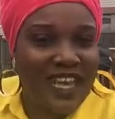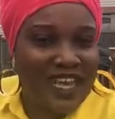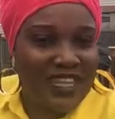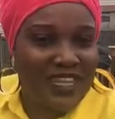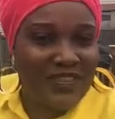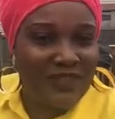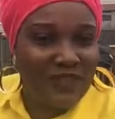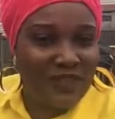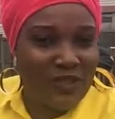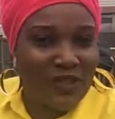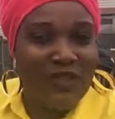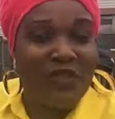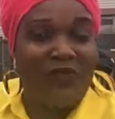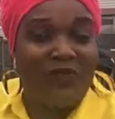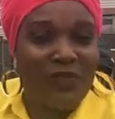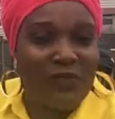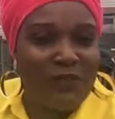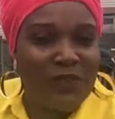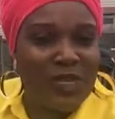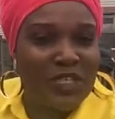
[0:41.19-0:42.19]
I give you the
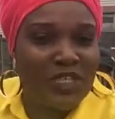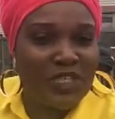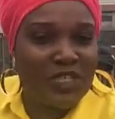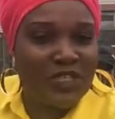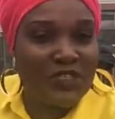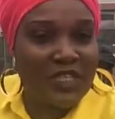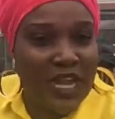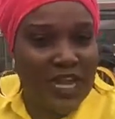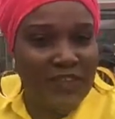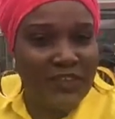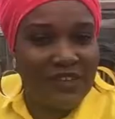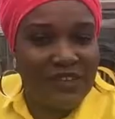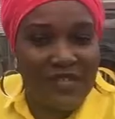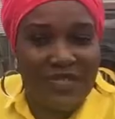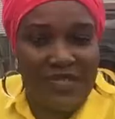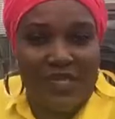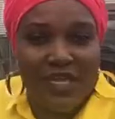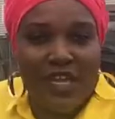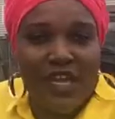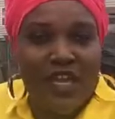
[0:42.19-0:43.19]
information that you
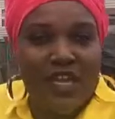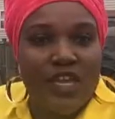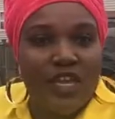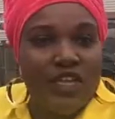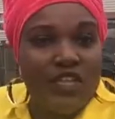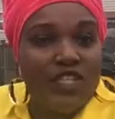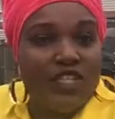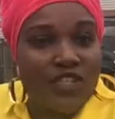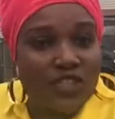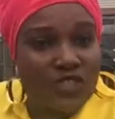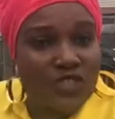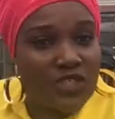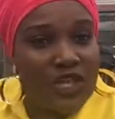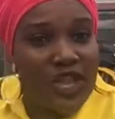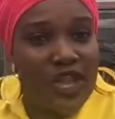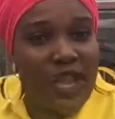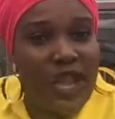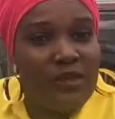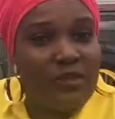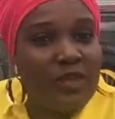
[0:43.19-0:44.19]
need. So
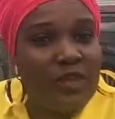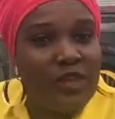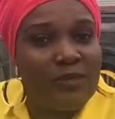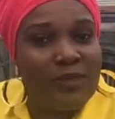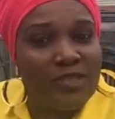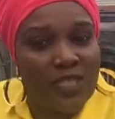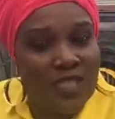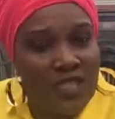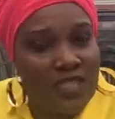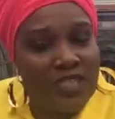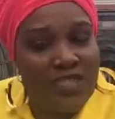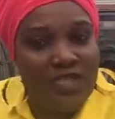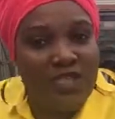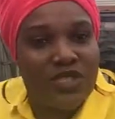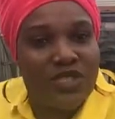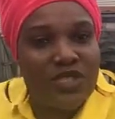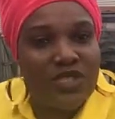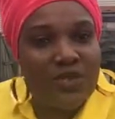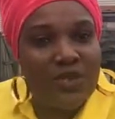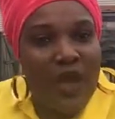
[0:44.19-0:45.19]
today I'm going to be talking to
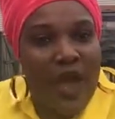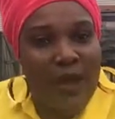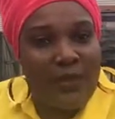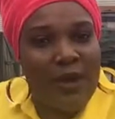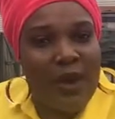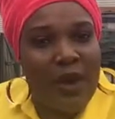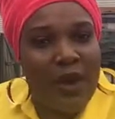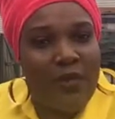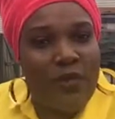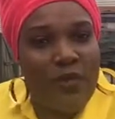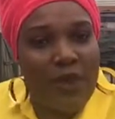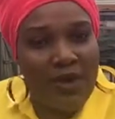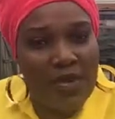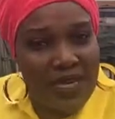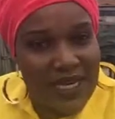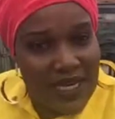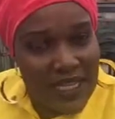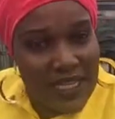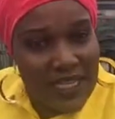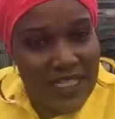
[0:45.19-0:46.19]
you about what
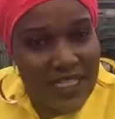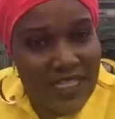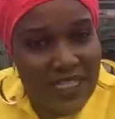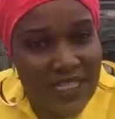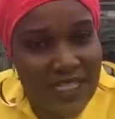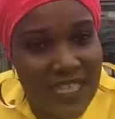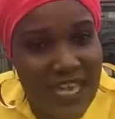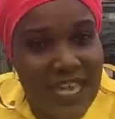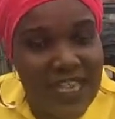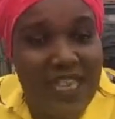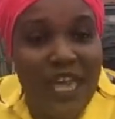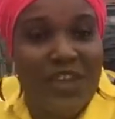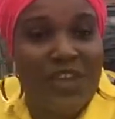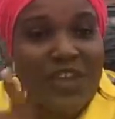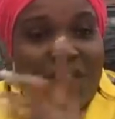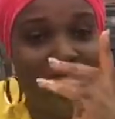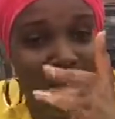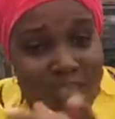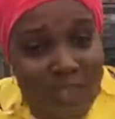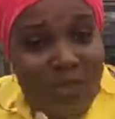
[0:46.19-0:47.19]
it is that you
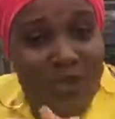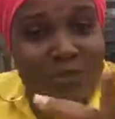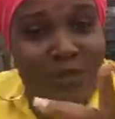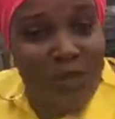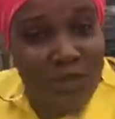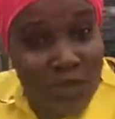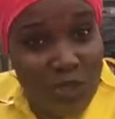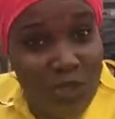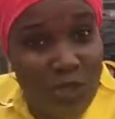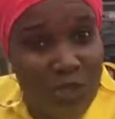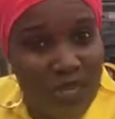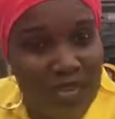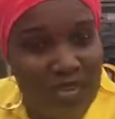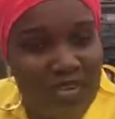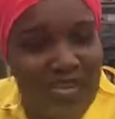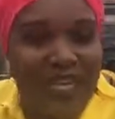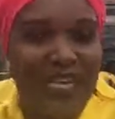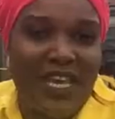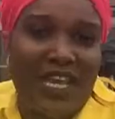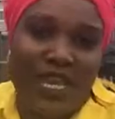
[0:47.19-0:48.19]
need to be doing
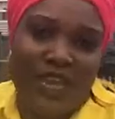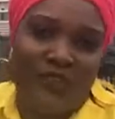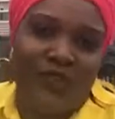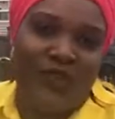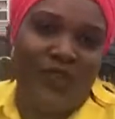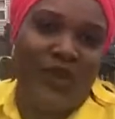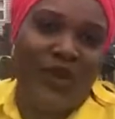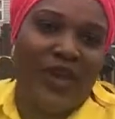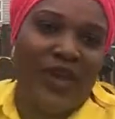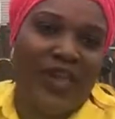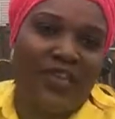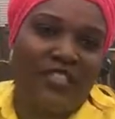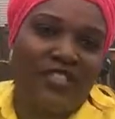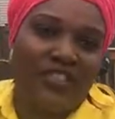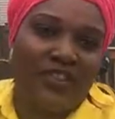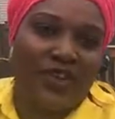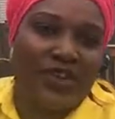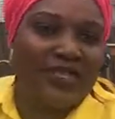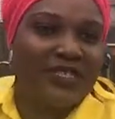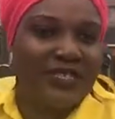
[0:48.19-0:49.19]
if your hair
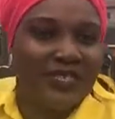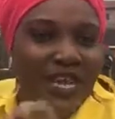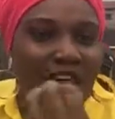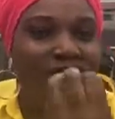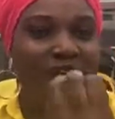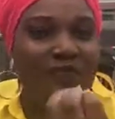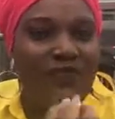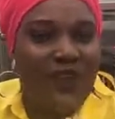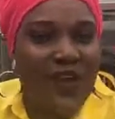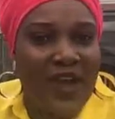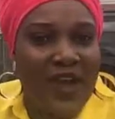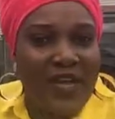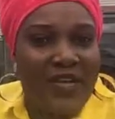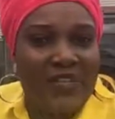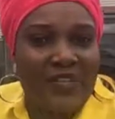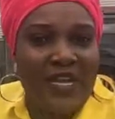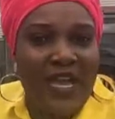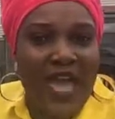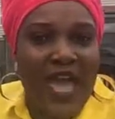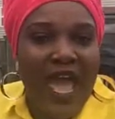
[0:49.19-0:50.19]
strands are
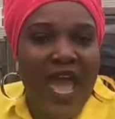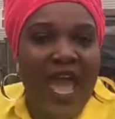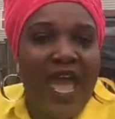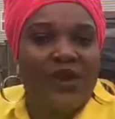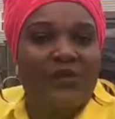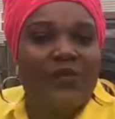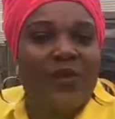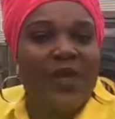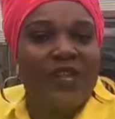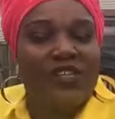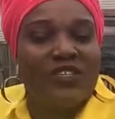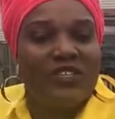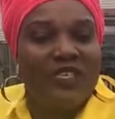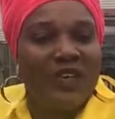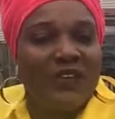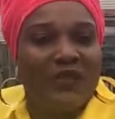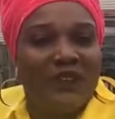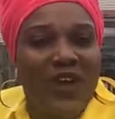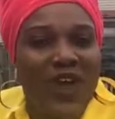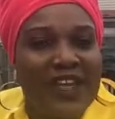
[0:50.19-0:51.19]
fine. And when you say
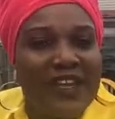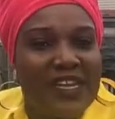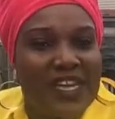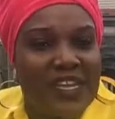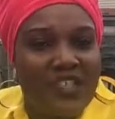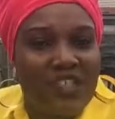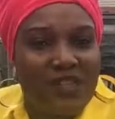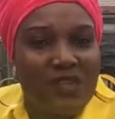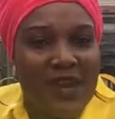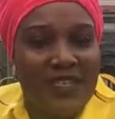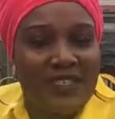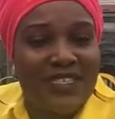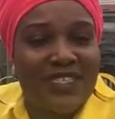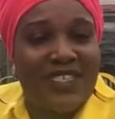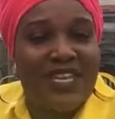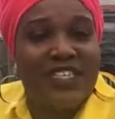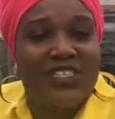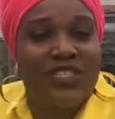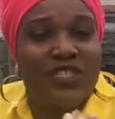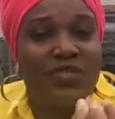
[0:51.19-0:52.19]
fine hair strands,
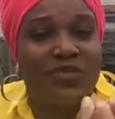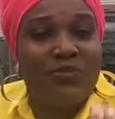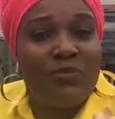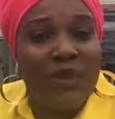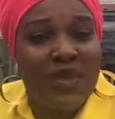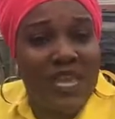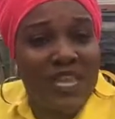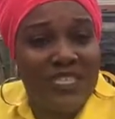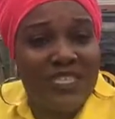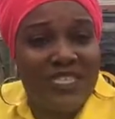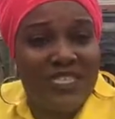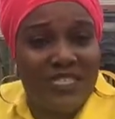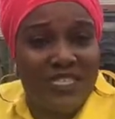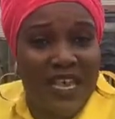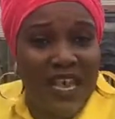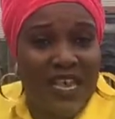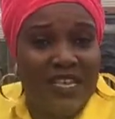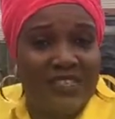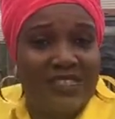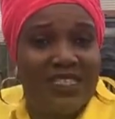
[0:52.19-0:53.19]
that just means
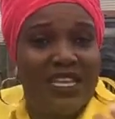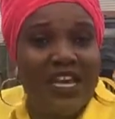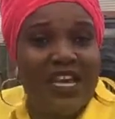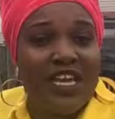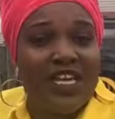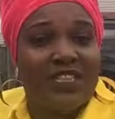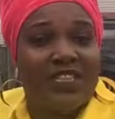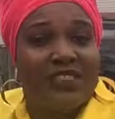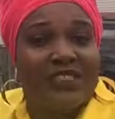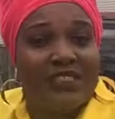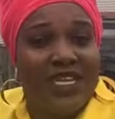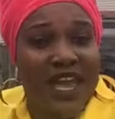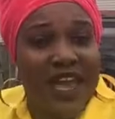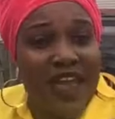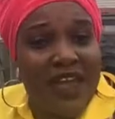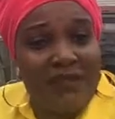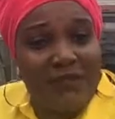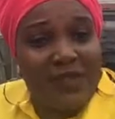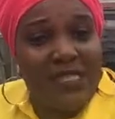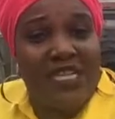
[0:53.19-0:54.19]
that the
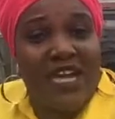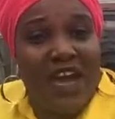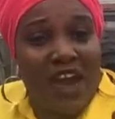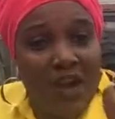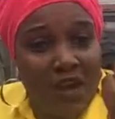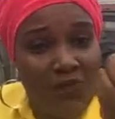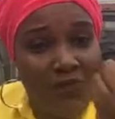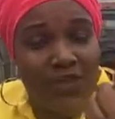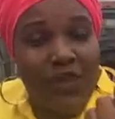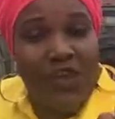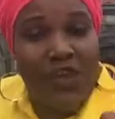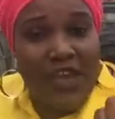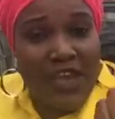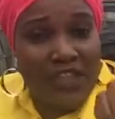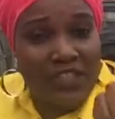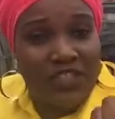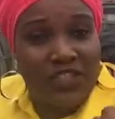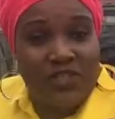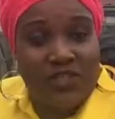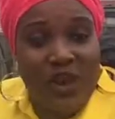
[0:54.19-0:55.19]
diameter of your
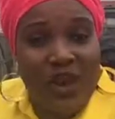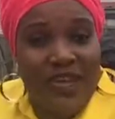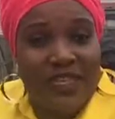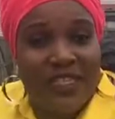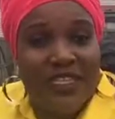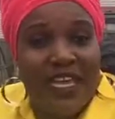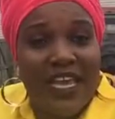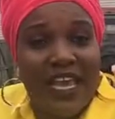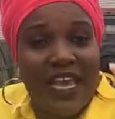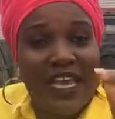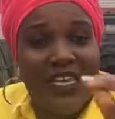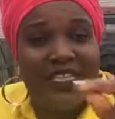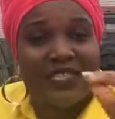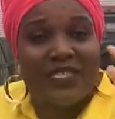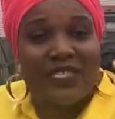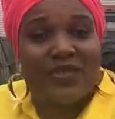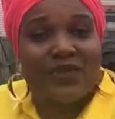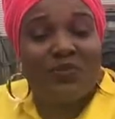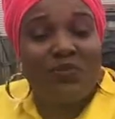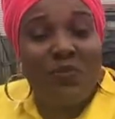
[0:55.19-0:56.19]
hair strand is
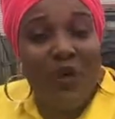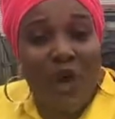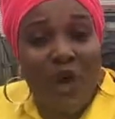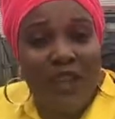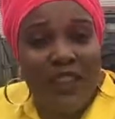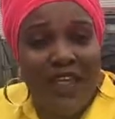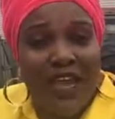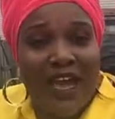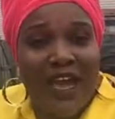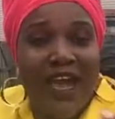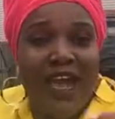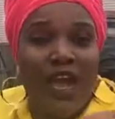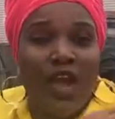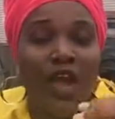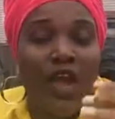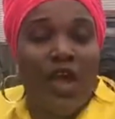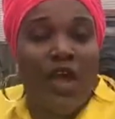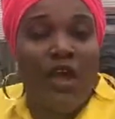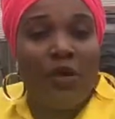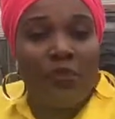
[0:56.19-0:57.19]
smaller
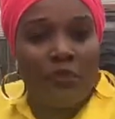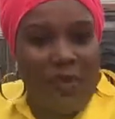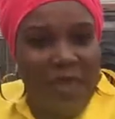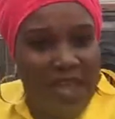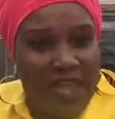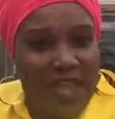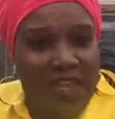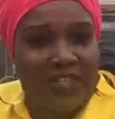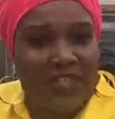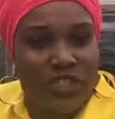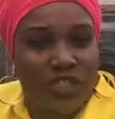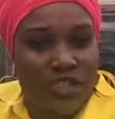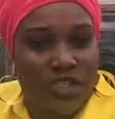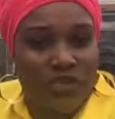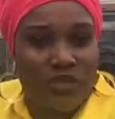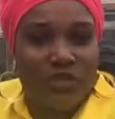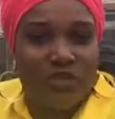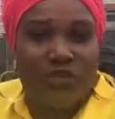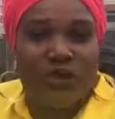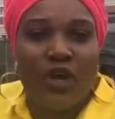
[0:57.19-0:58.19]
compared
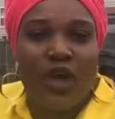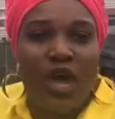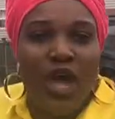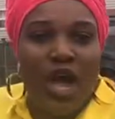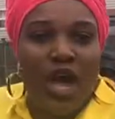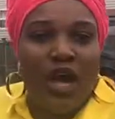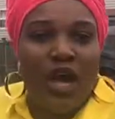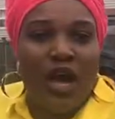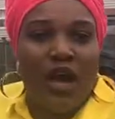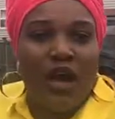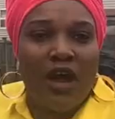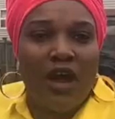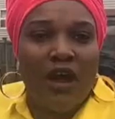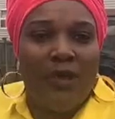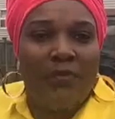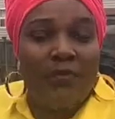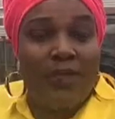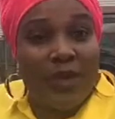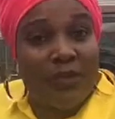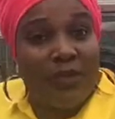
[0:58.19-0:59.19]
to
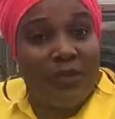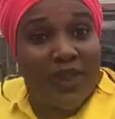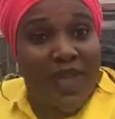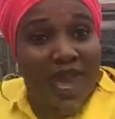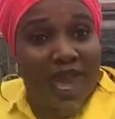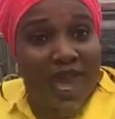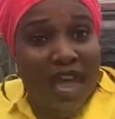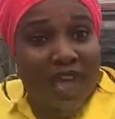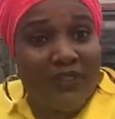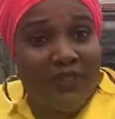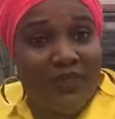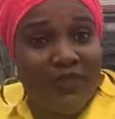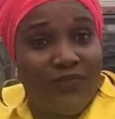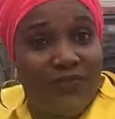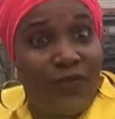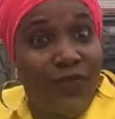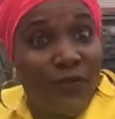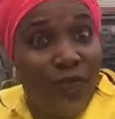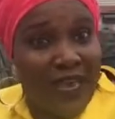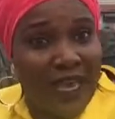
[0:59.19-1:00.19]
people that have
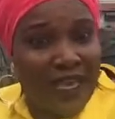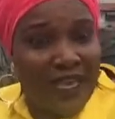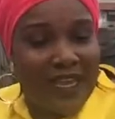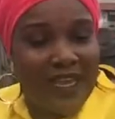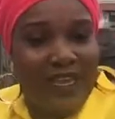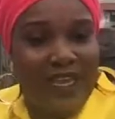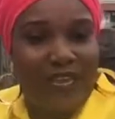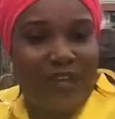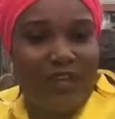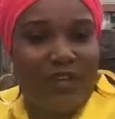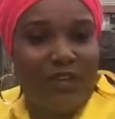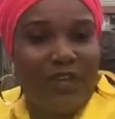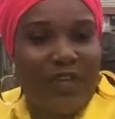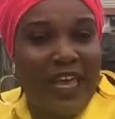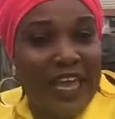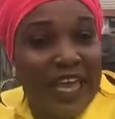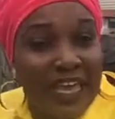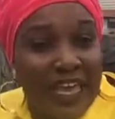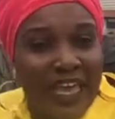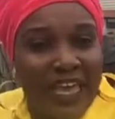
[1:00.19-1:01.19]
fuller hair,
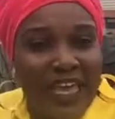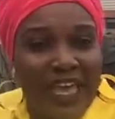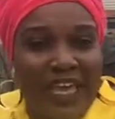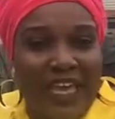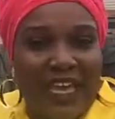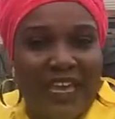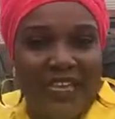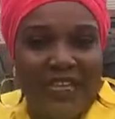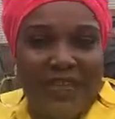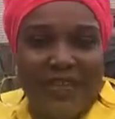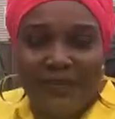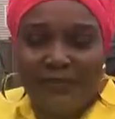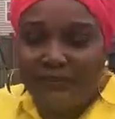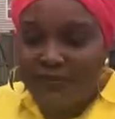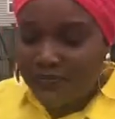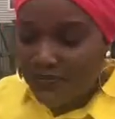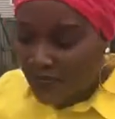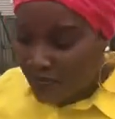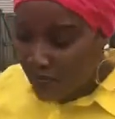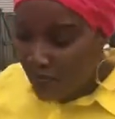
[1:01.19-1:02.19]
kinky hair,
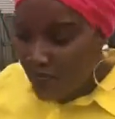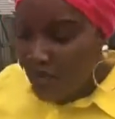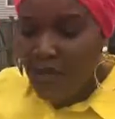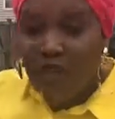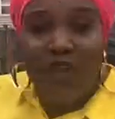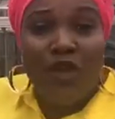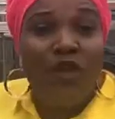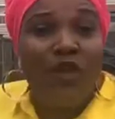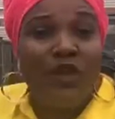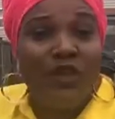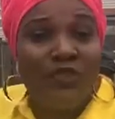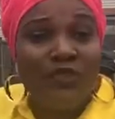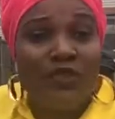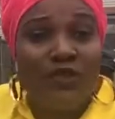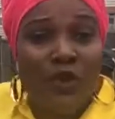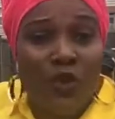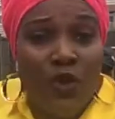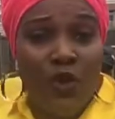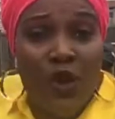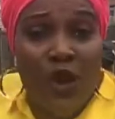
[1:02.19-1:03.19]
or even
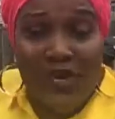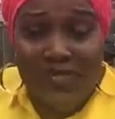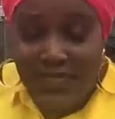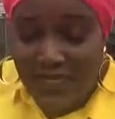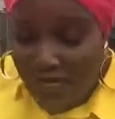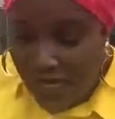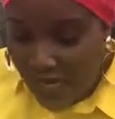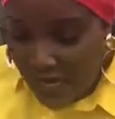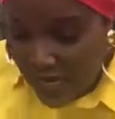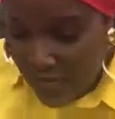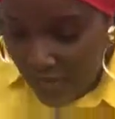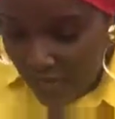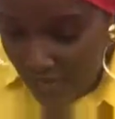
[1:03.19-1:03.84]
coarse hair.